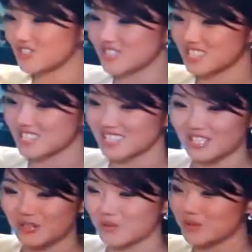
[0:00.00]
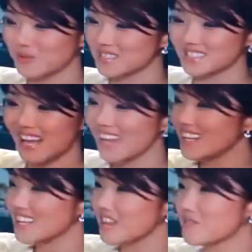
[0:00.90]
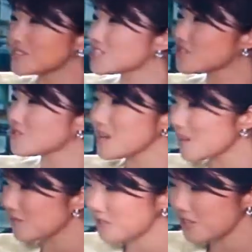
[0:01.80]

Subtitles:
just, you know, standing there and screaming for